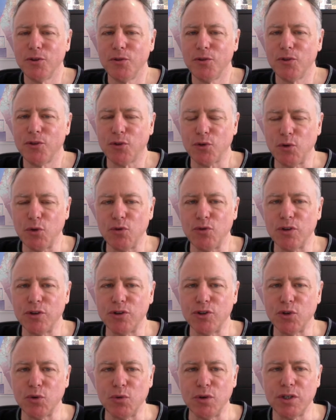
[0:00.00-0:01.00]
through the
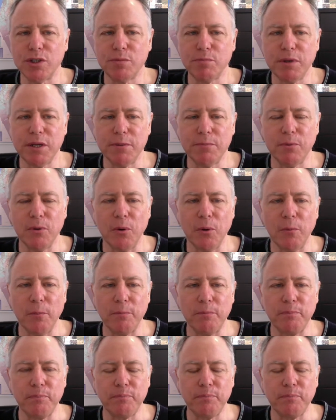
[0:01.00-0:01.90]
Jewish people.